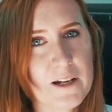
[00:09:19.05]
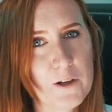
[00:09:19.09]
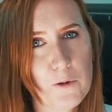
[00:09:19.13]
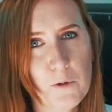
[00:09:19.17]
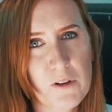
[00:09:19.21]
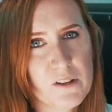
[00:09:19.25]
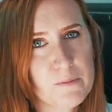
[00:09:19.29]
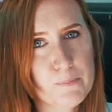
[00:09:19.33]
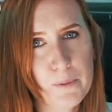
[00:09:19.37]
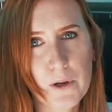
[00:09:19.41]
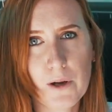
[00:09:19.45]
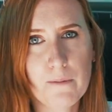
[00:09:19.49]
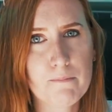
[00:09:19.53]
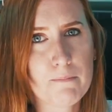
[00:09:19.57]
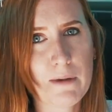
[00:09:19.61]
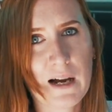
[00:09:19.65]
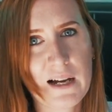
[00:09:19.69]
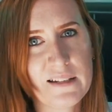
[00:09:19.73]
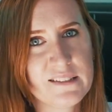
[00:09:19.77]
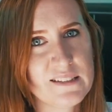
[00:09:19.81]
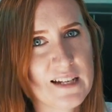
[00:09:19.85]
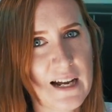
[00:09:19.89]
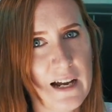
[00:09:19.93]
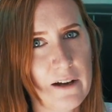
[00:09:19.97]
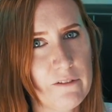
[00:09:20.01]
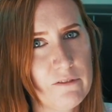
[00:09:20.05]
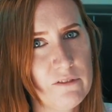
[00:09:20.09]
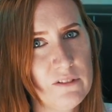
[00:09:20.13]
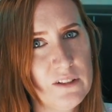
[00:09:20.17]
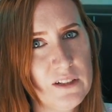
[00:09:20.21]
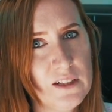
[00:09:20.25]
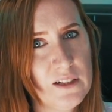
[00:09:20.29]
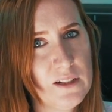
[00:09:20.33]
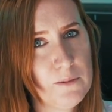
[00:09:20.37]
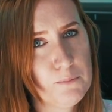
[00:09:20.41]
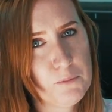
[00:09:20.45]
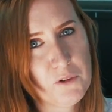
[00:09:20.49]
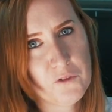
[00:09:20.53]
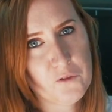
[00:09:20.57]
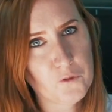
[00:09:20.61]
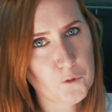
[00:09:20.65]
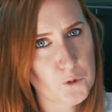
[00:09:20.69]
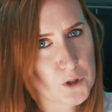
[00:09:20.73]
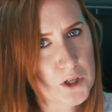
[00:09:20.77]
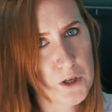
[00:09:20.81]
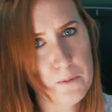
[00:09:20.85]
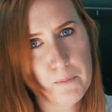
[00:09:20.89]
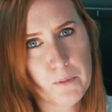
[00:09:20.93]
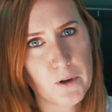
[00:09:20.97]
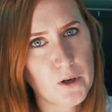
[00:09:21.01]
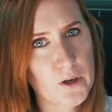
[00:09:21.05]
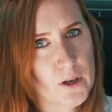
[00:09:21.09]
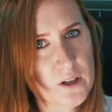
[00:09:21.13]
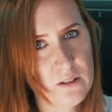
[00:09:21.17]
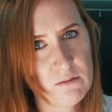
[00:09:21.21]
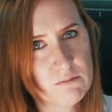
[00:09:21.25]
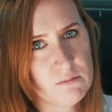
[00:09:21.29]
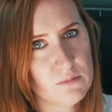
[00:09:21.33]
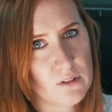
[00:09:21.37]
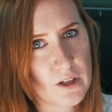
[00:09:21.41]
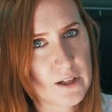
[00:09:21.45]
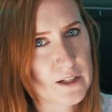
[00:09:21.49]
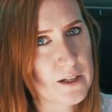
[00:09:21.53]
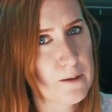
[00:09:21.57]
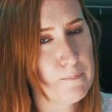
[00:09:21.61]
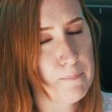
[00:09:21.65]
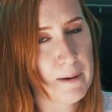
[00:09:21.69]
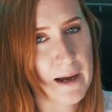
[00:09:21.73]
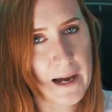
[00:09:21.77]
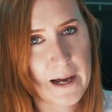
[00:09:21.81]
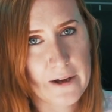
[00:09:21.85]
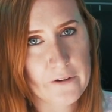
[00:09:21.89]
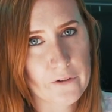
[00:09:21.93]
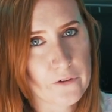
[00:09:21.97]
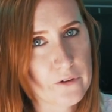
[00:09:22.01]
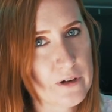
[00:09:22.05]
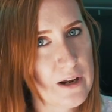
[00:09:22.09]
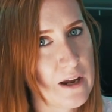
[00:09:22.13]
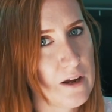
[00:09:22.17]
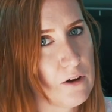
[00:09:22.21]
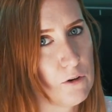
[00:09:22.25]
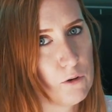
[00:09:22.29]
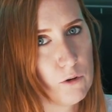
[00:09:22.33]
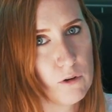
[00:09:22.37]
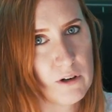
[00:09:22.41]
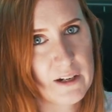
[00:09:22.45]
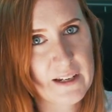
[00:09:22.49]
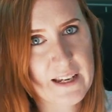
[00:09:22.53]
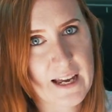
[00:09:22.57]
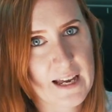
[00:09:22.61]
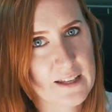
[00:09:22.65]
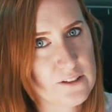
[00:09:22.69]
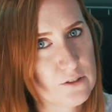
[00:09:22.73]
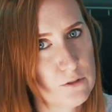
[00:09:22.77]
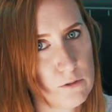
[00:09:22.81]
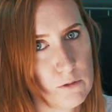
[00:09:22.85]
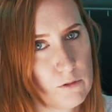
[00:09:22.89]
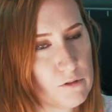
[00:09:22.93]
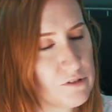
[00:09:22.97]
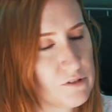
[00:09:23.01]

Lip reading: You always put a mat down before you put like a pan on it or a kettle